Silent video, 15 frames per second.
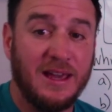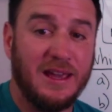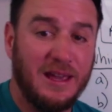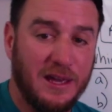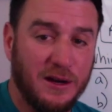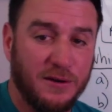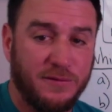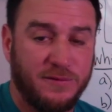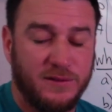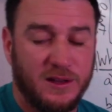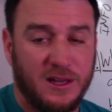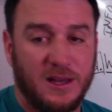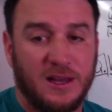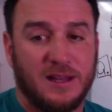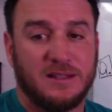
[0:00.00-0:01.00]
if
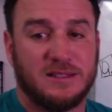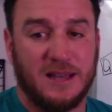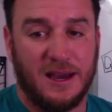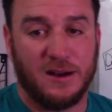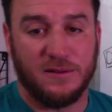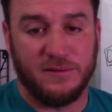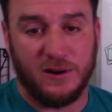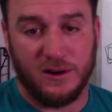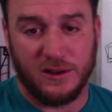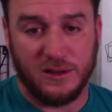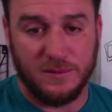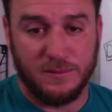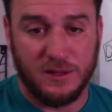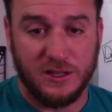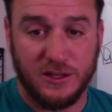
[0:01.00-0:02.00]
tidal
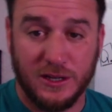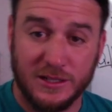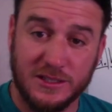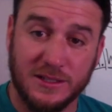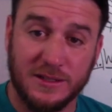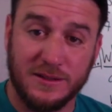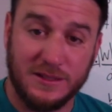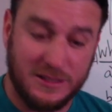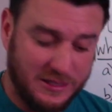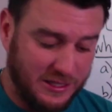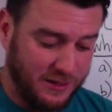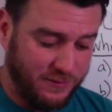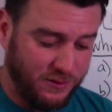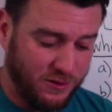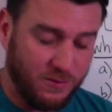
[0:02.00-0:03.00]
volume doesn't
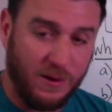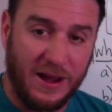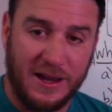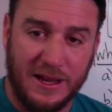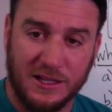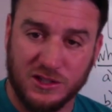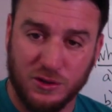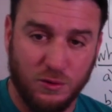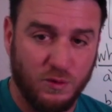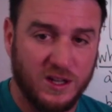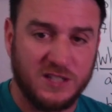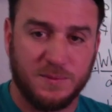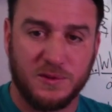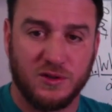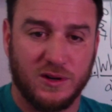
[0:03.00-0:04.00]
give you the right answer. So
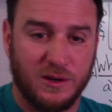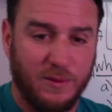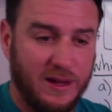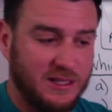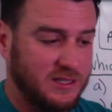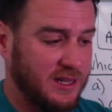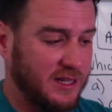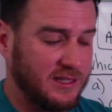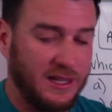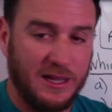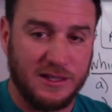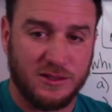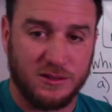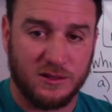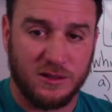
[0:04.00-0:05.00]
respiratory rate's not the
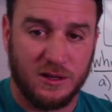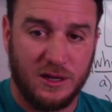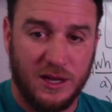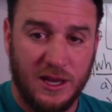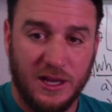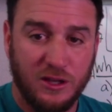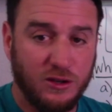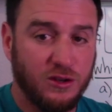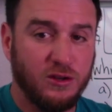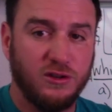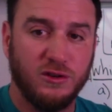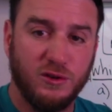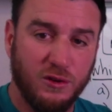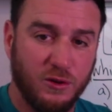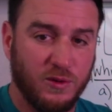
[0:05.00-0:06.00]
answer. You do,
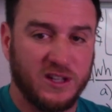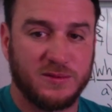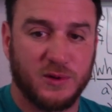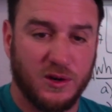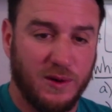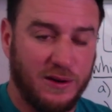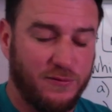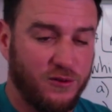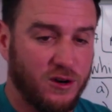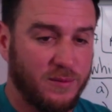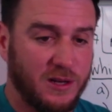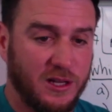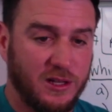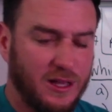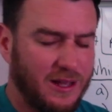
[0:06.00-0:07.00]
you do the respiratory rate
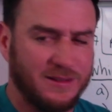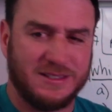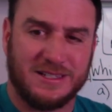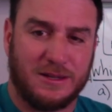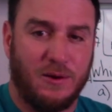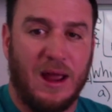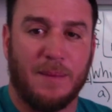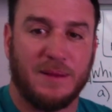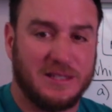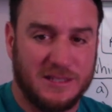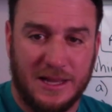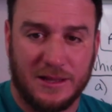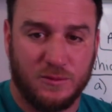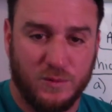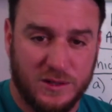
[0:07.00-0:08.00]
formula, that's, crap, that's
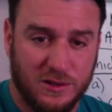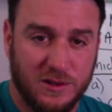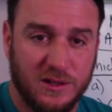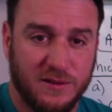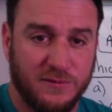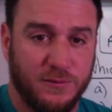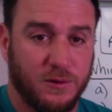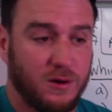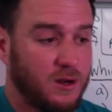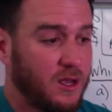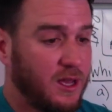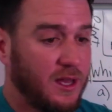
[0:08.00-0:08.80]
not what they're looking for.